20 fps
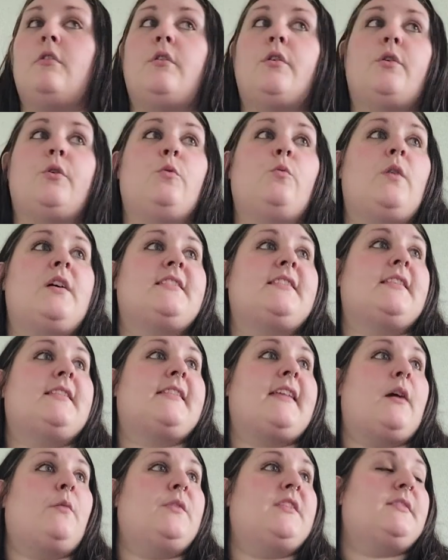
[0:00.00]
Who was it
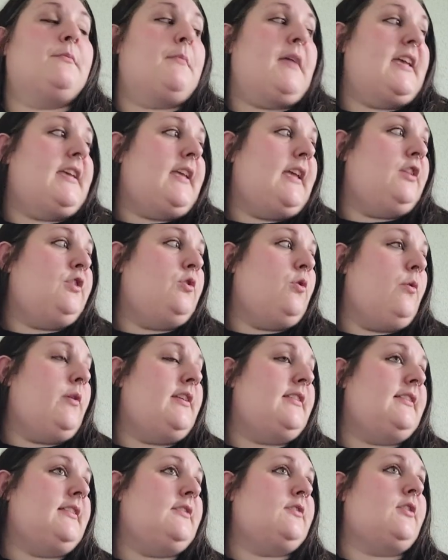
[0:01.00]
that was making
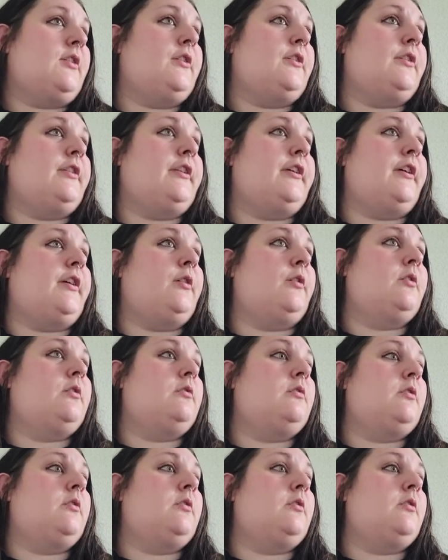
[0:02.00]
noises earlier,